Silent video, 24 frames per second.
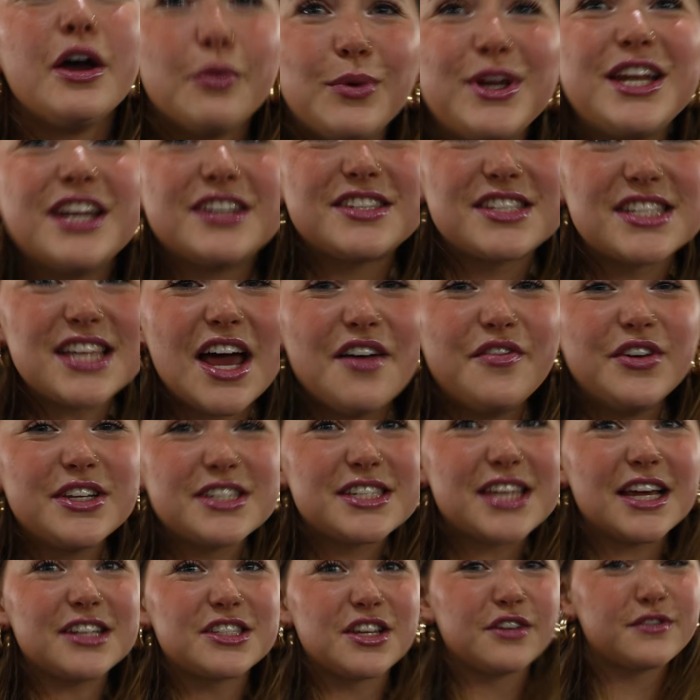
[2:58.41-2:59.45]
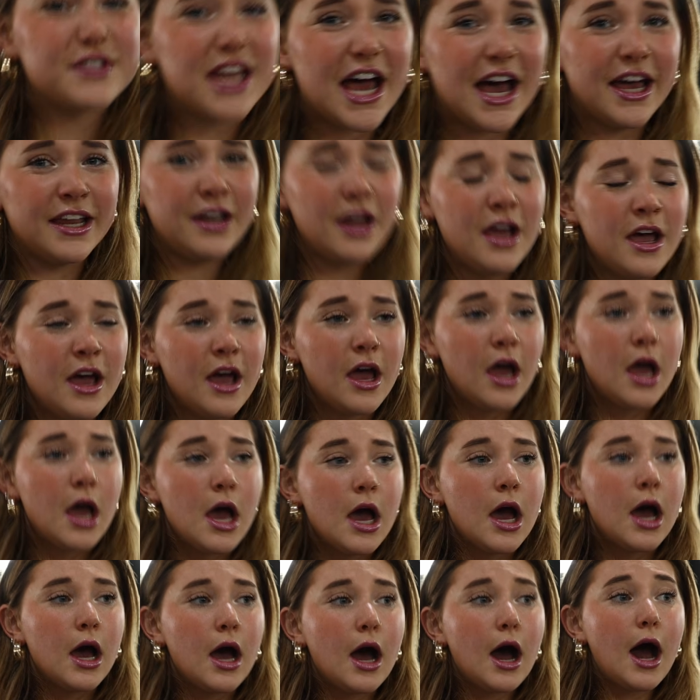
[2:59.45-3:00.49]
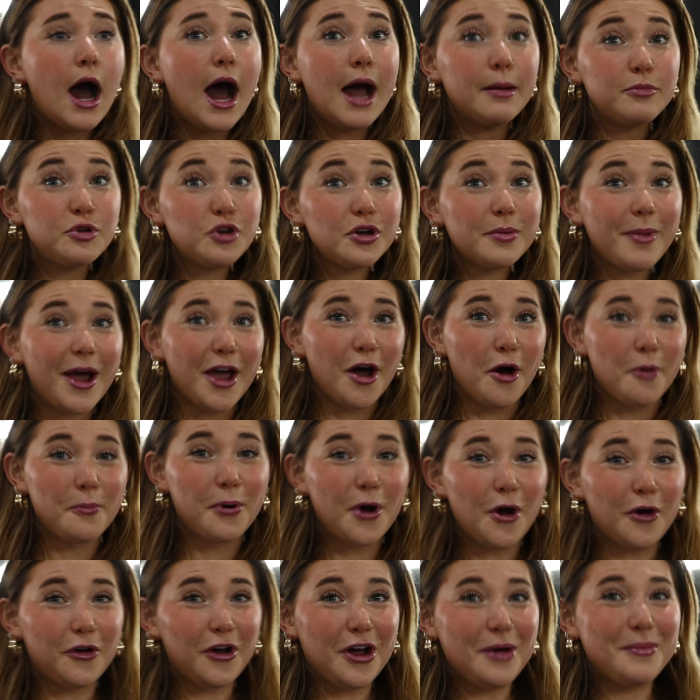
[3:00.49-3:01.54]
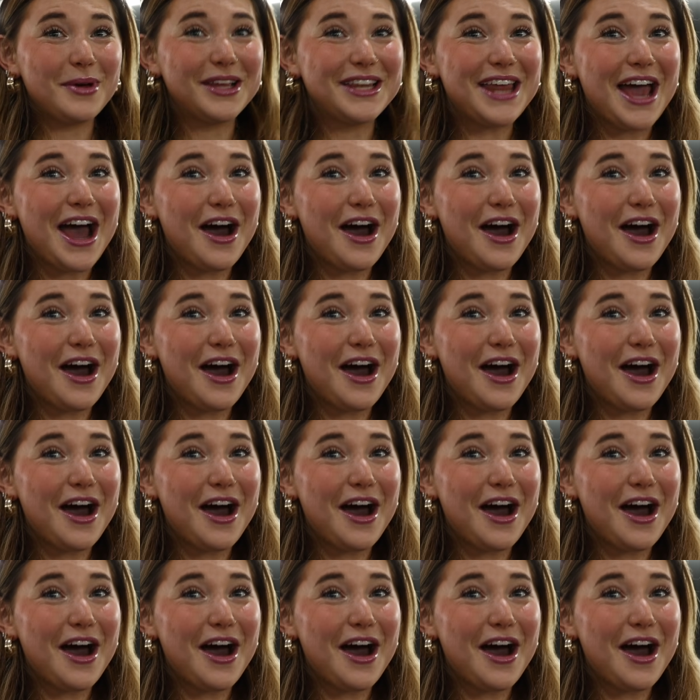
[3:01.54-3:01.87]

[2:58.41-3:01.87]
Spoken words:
We did 7 sets of 10. I'm doing my own programming